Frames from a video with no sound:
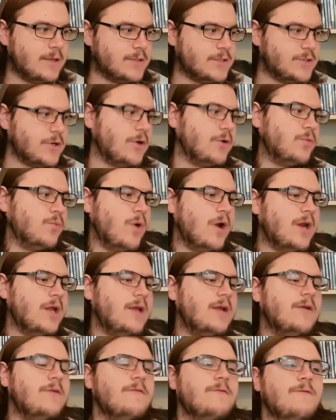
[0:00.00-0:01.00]
So they
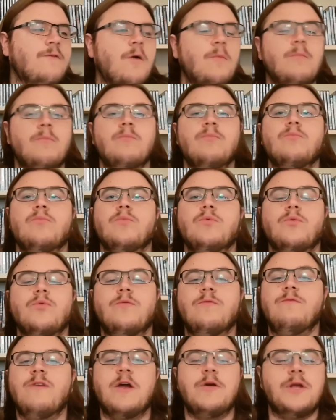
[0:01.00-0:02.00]
start running
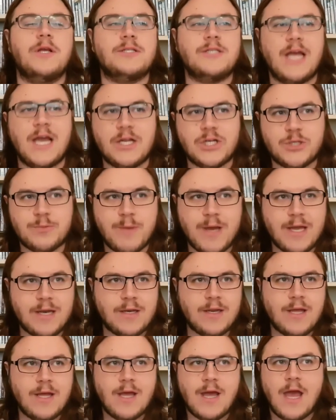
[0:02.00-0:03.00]
from various
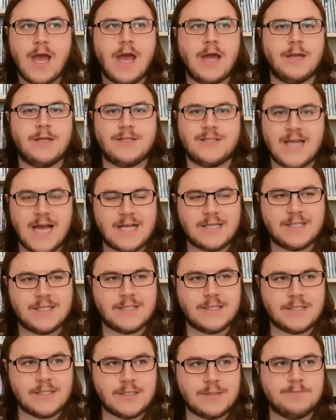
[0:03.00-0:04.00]
henchmen and
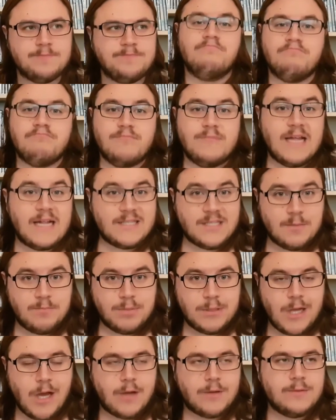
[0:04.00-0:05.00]
assassins
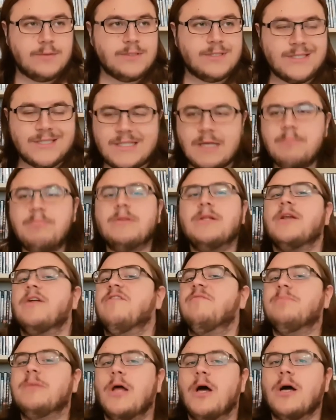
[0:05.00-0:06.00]
that's the plot.
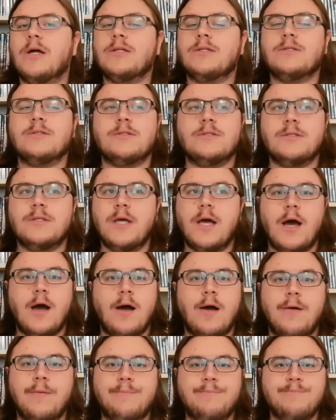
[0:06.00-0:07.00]
Simple enough
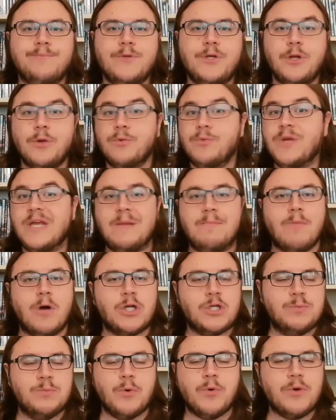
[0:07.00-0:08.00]
plot. Um, you
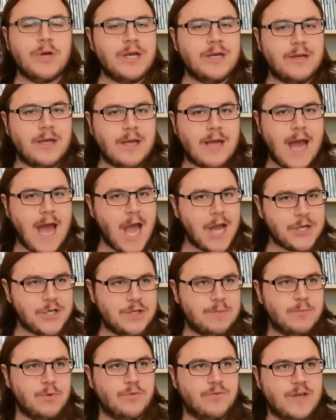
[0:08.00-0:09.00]
don't need much more in
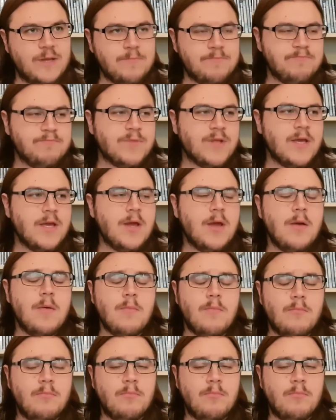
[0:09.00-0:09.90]
an action movie.